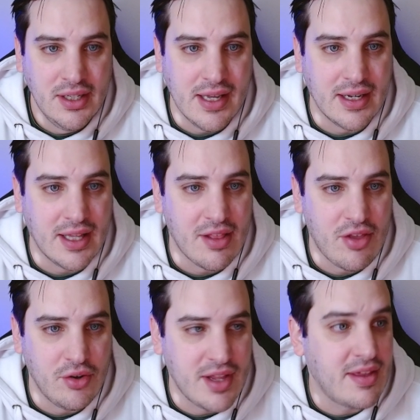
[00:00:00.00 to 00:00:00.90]
And again,
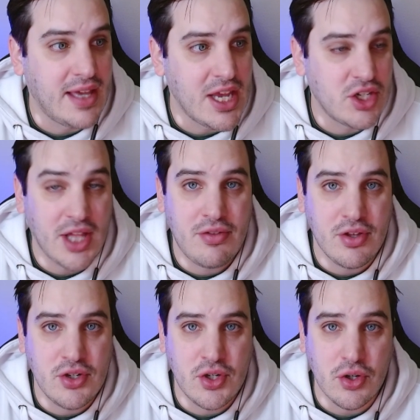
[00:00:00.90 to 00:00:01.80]
so disengage allows
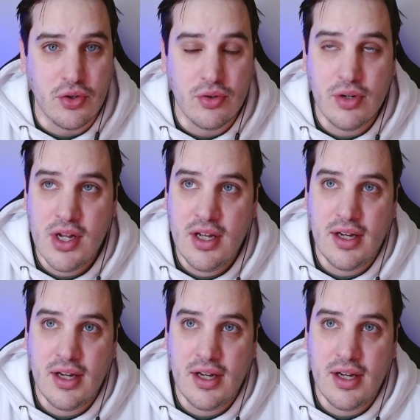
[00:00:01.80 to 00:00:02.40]
you to